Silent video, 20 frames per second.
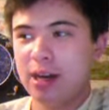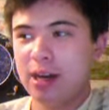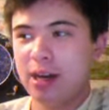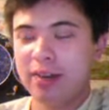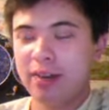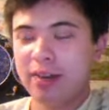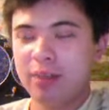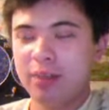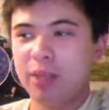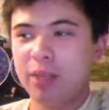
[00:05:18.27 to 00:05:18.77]

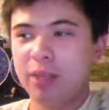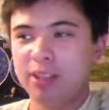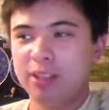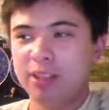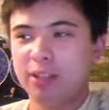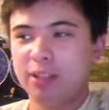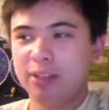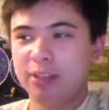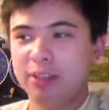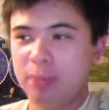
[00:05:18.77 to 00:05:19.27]
I think
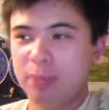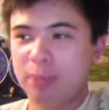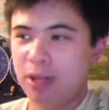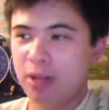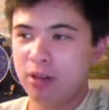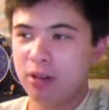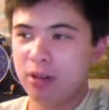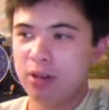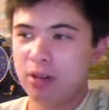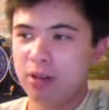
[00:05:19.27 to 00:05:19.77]
Minnesota's
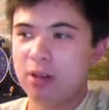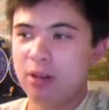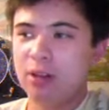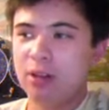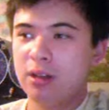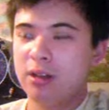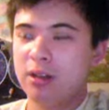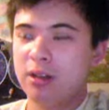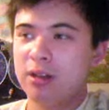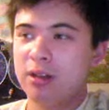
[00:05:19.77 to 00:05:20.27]
better.
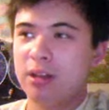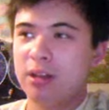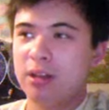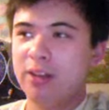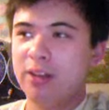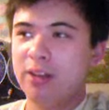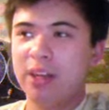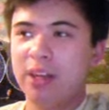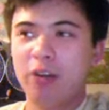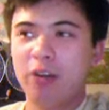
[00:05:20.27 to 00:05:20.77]

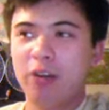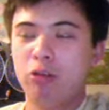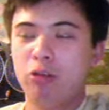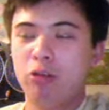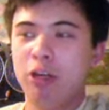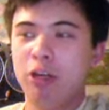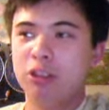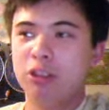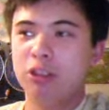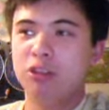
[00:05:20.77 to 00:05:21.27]
I think Aaron
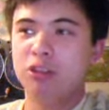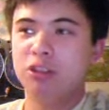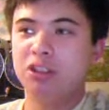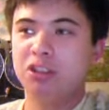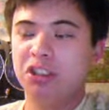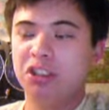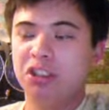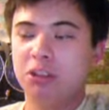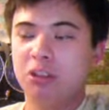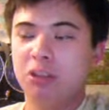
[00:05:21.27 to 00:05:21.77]
Rodgers
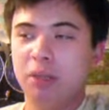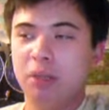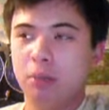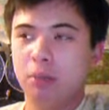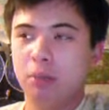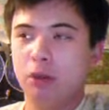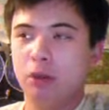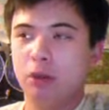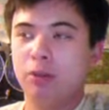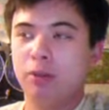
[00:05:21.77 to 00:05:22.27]
could still get
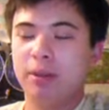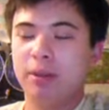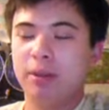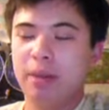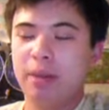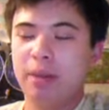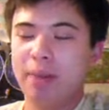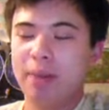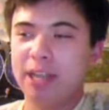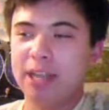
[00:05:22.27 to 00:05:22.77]
murdered by
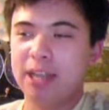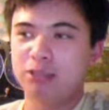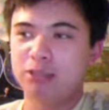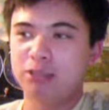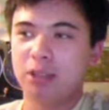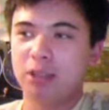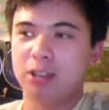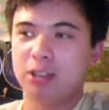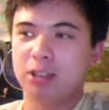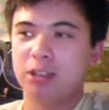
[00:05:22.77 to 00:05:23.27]
that pass
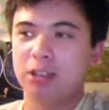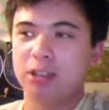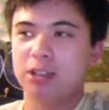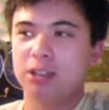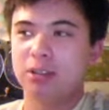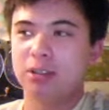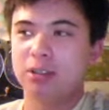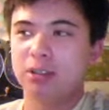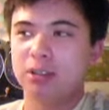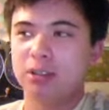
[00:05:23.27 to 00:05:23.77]
rush.
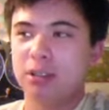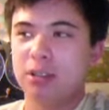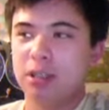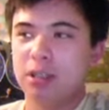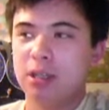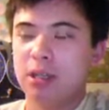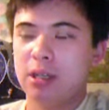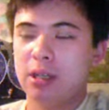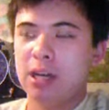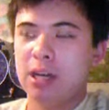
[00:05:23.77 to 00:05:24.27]

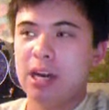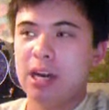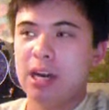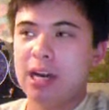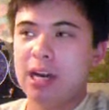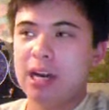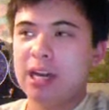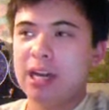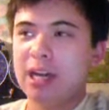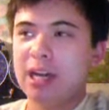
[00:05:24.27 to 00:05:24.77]

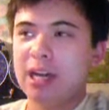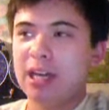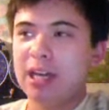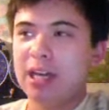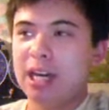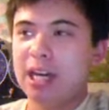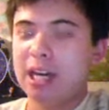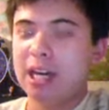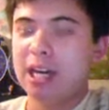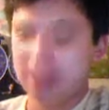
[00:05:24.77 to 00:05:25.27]

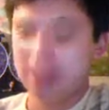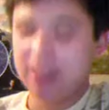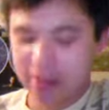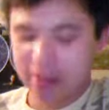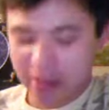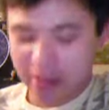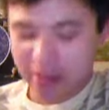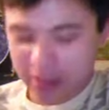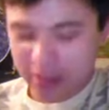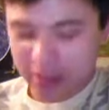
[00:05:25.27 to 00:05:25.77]
I
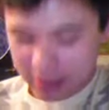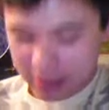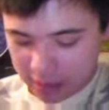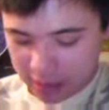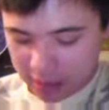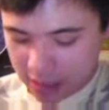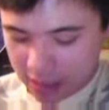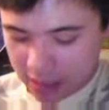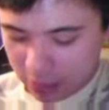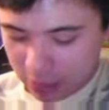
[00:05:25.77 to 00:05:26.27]
think
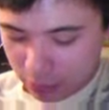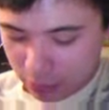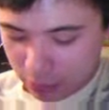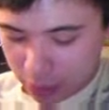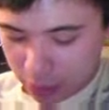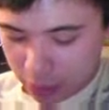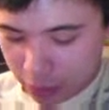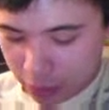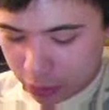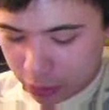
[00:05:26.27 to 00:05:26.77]
that
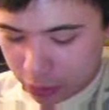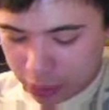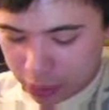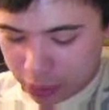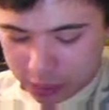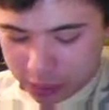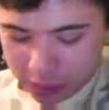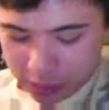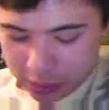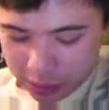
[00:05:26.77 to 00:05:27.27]
we could
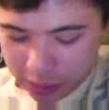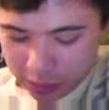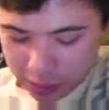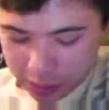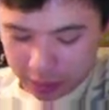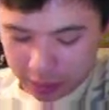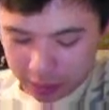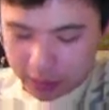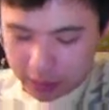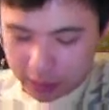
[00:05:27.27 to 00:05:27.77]

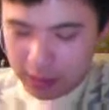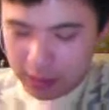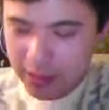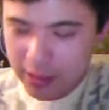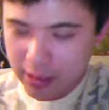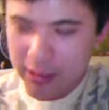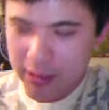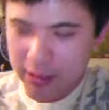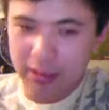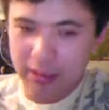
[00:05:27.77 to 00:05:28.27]
see
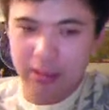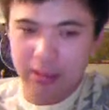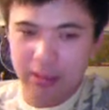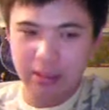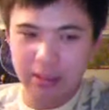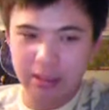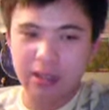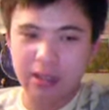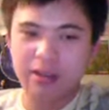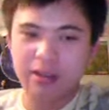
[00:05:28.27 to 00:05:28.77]
a
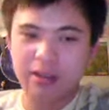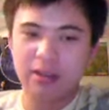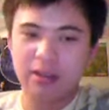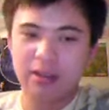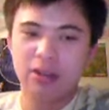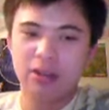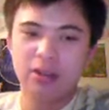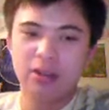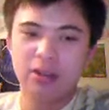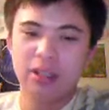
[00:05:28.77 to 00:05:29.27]
lot
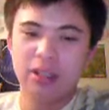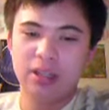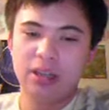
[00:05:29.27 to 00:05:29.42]
of good...